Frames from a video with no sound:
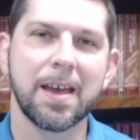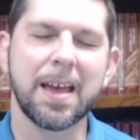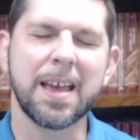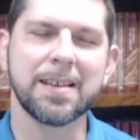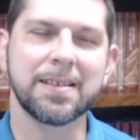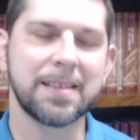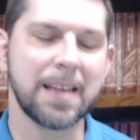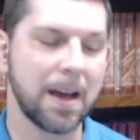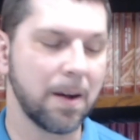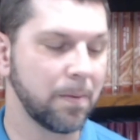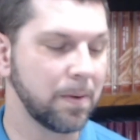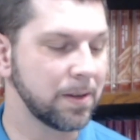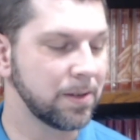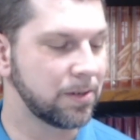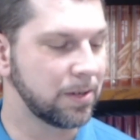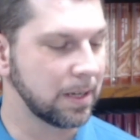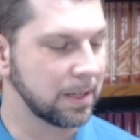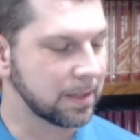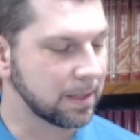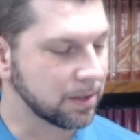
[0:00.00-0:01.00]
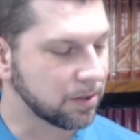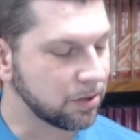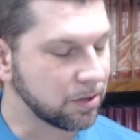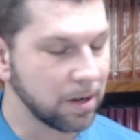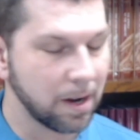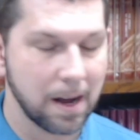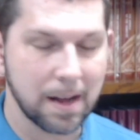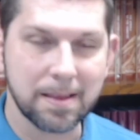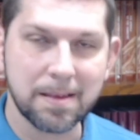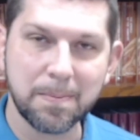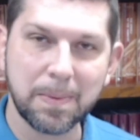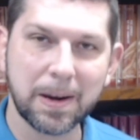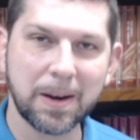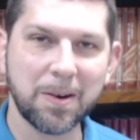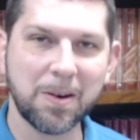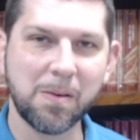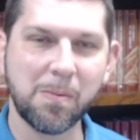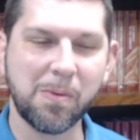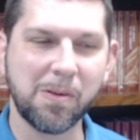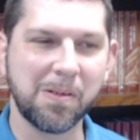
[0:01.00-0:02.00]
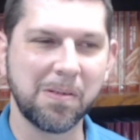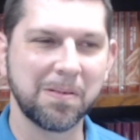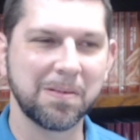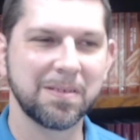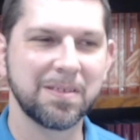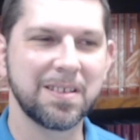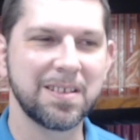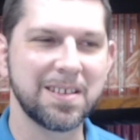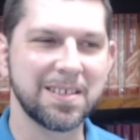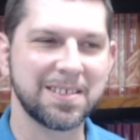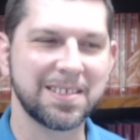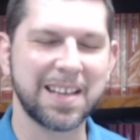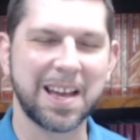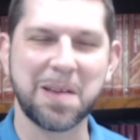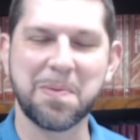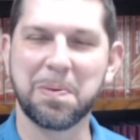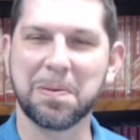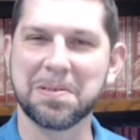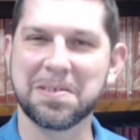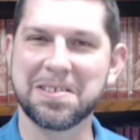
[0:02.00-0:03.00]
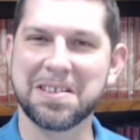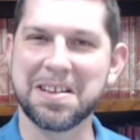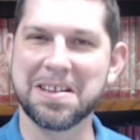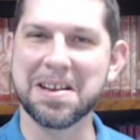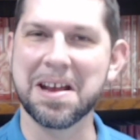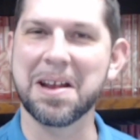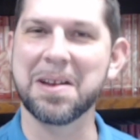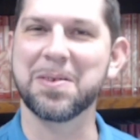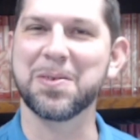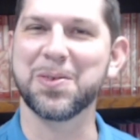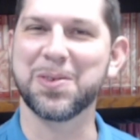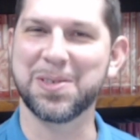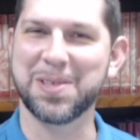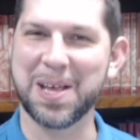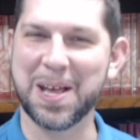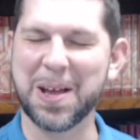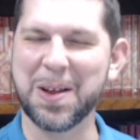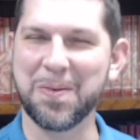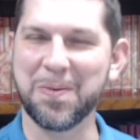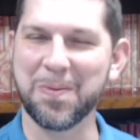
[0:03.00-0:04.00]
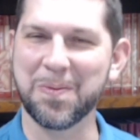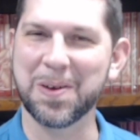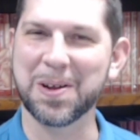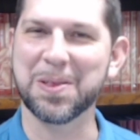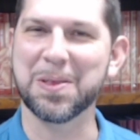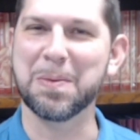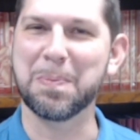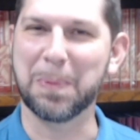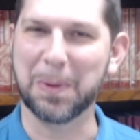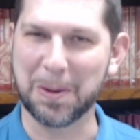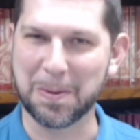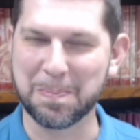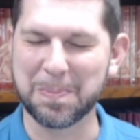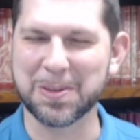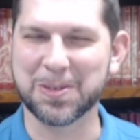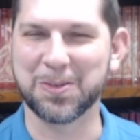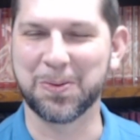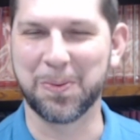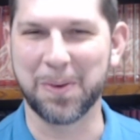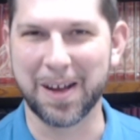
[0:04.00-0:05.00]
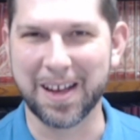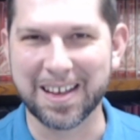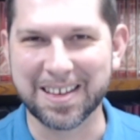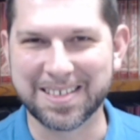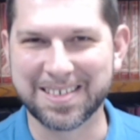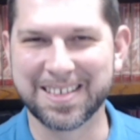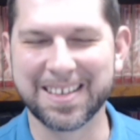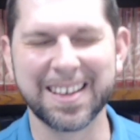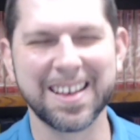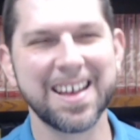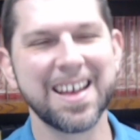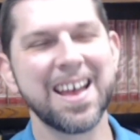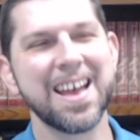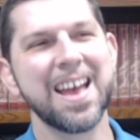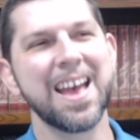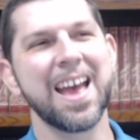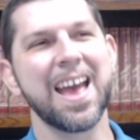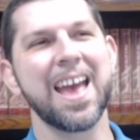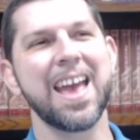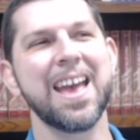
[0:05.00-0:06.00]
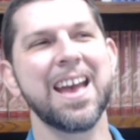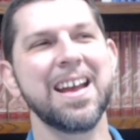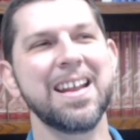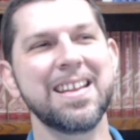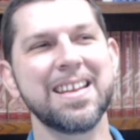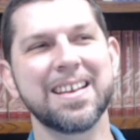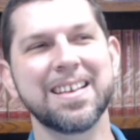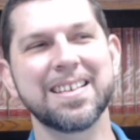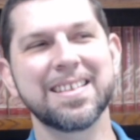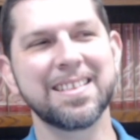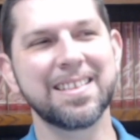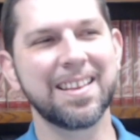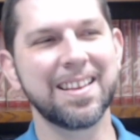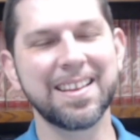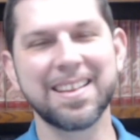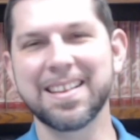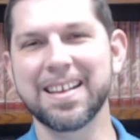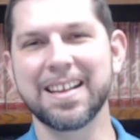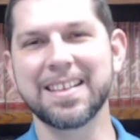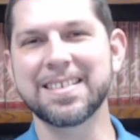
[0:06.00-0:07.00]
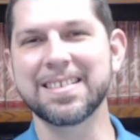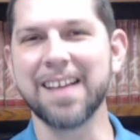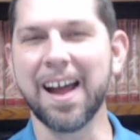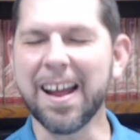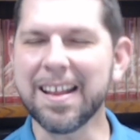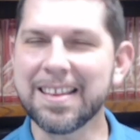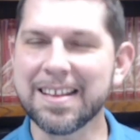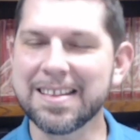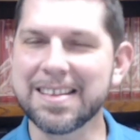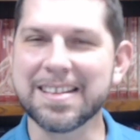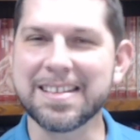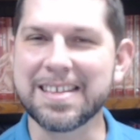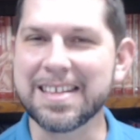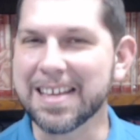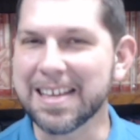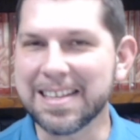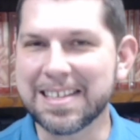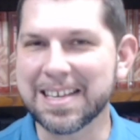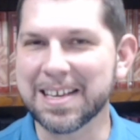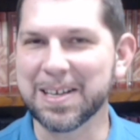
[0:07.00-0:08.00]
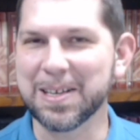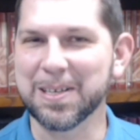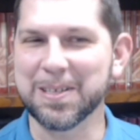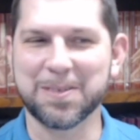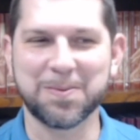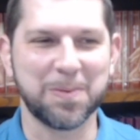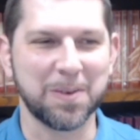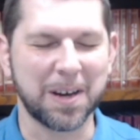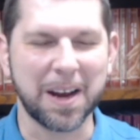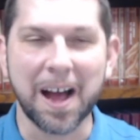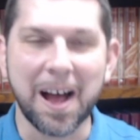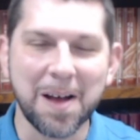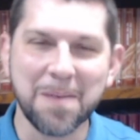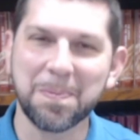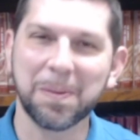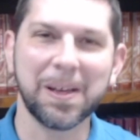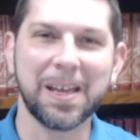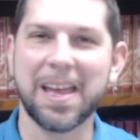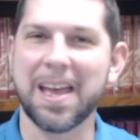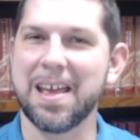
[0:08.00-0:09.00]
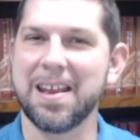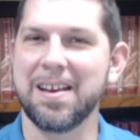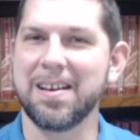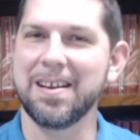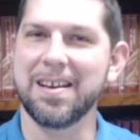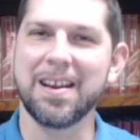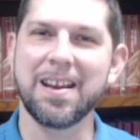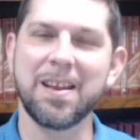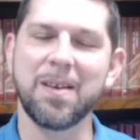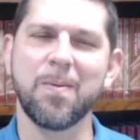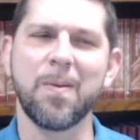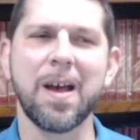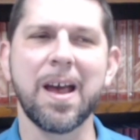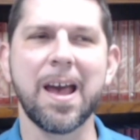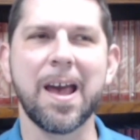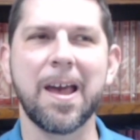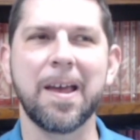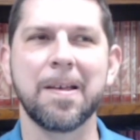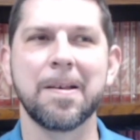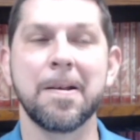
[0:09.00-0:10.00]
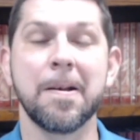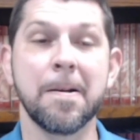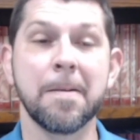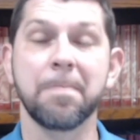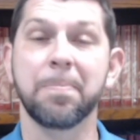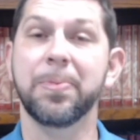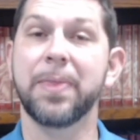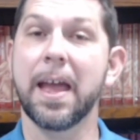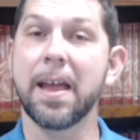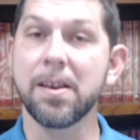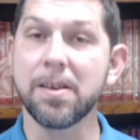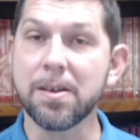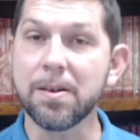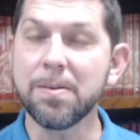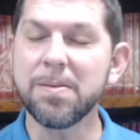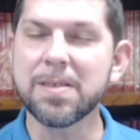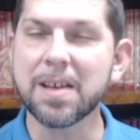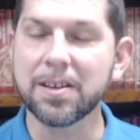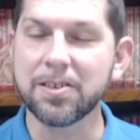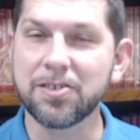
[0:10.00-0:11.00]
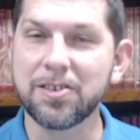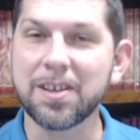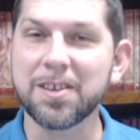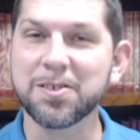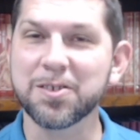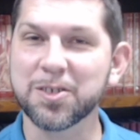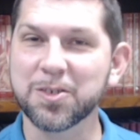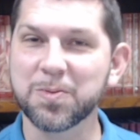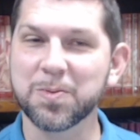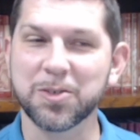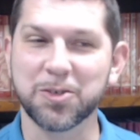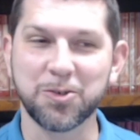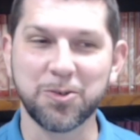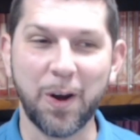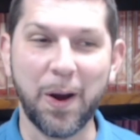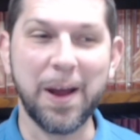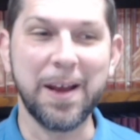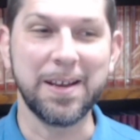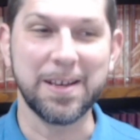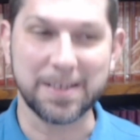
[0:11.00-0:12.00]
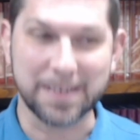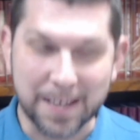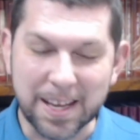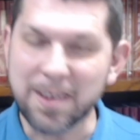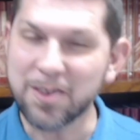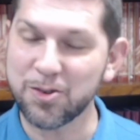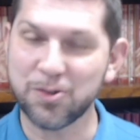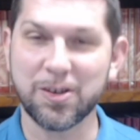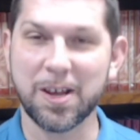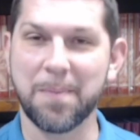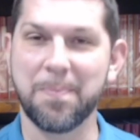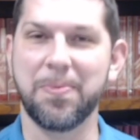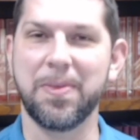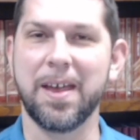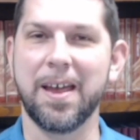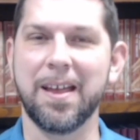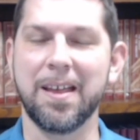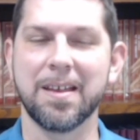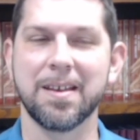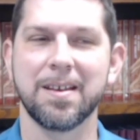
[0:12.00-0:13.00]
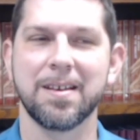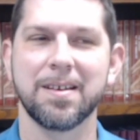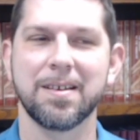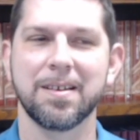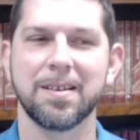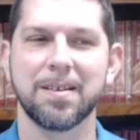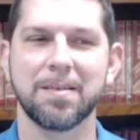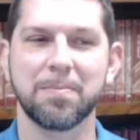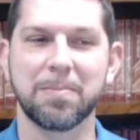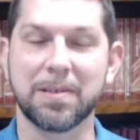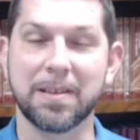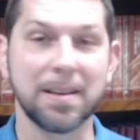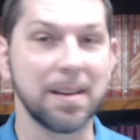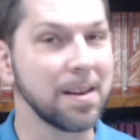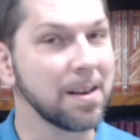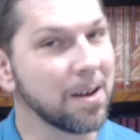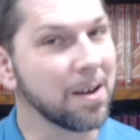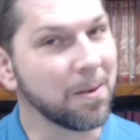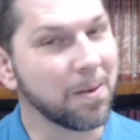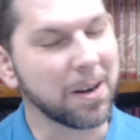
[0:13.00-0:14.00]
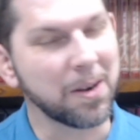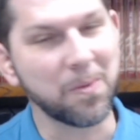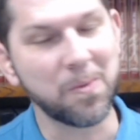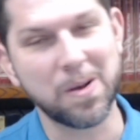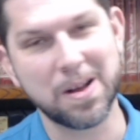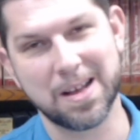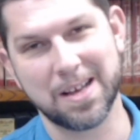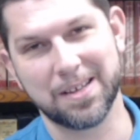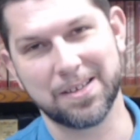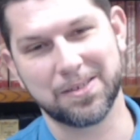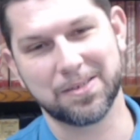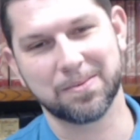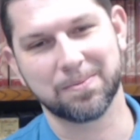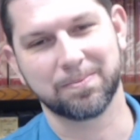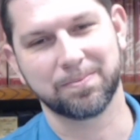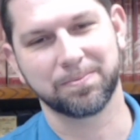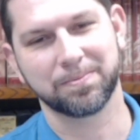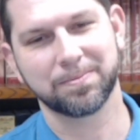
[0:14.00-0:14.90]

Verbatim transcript: is that when Jesus taught the parable, the disciples didn't understand what the purpose was. And it's not that the details were complicated in any way. They knew that Jesus was trying to teach something, but they didn't know what it was.